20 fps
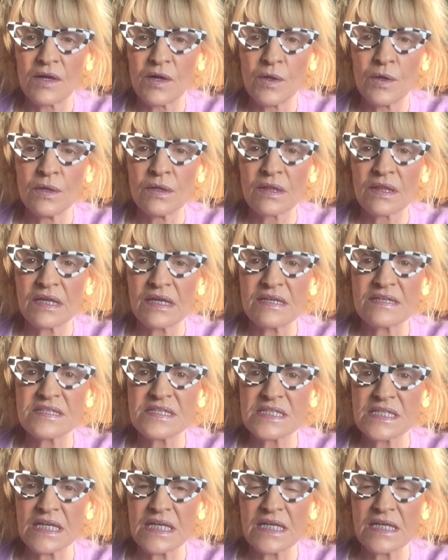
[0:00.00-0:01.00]
all
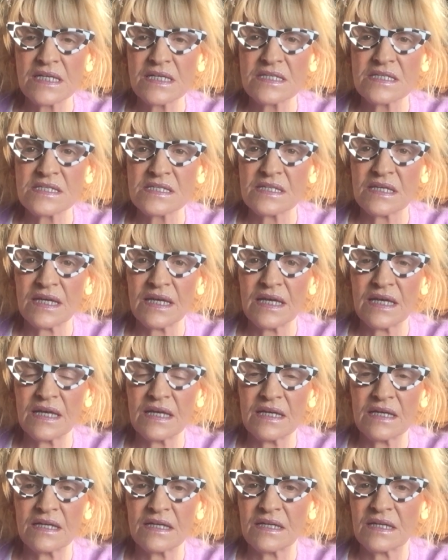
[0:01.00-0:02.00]
these things,
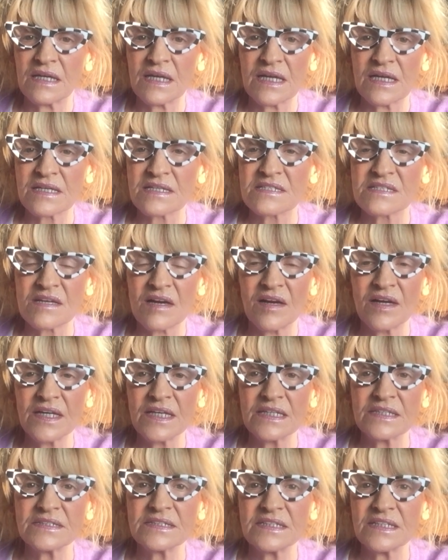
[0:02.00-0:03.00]
and
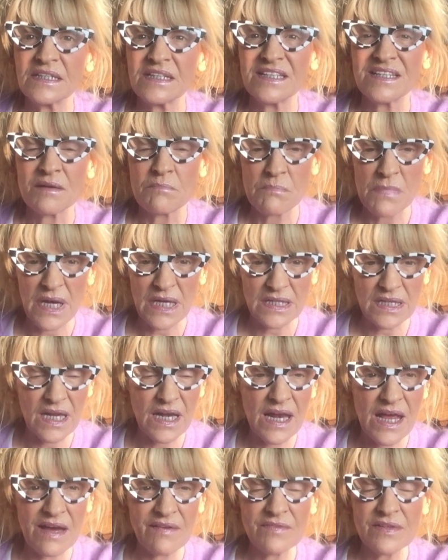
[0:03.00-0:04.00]
anxiety, the many
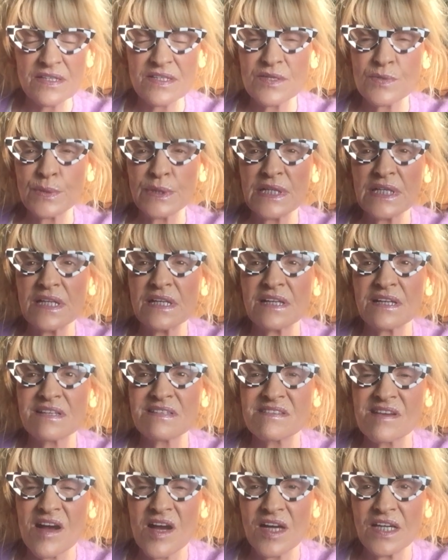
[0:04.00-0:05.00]
levels within
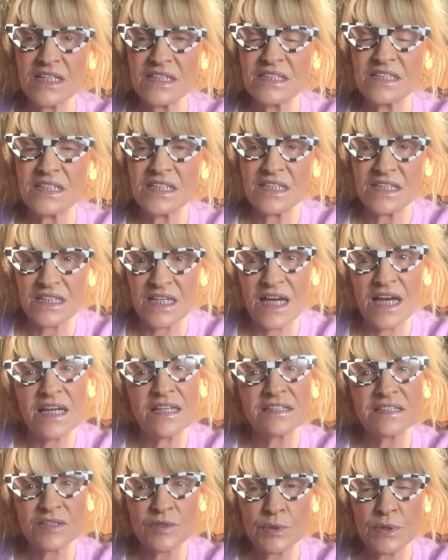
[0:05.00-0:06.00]
anxiety
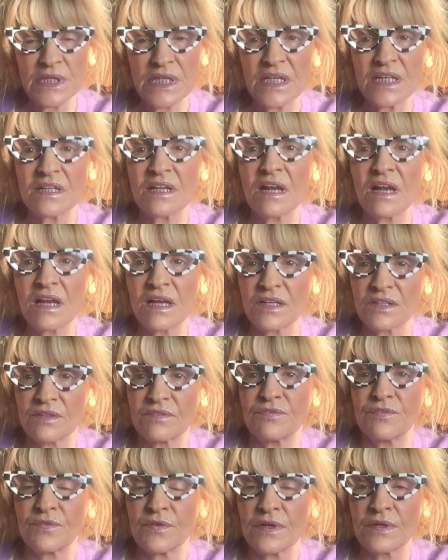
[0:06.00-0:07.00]
that create a lot
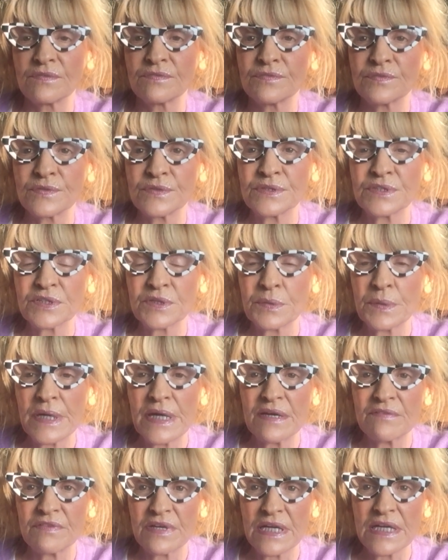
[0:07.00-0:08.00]
of food
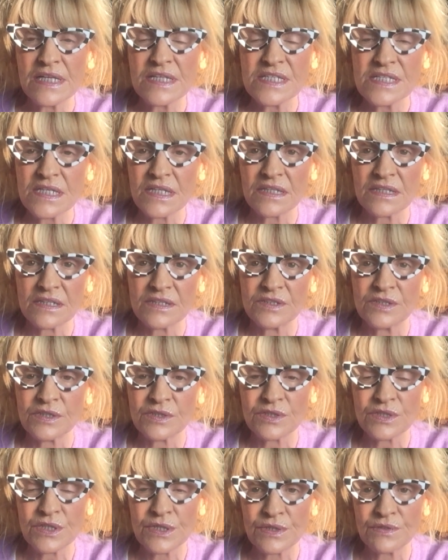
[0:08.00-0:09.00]
cravings that are
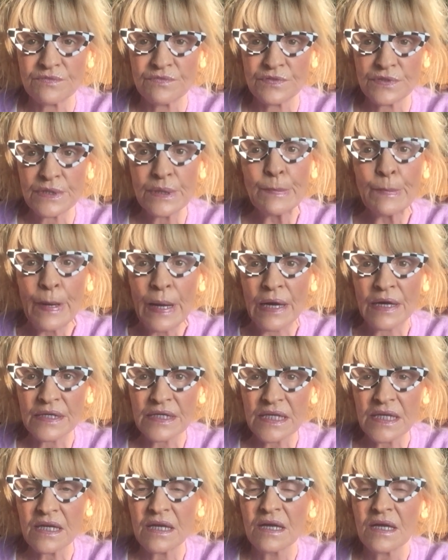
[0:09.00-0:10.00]
not good for the
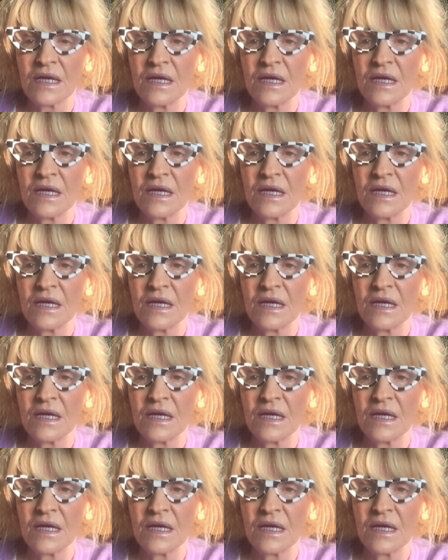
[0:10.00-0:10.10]
body.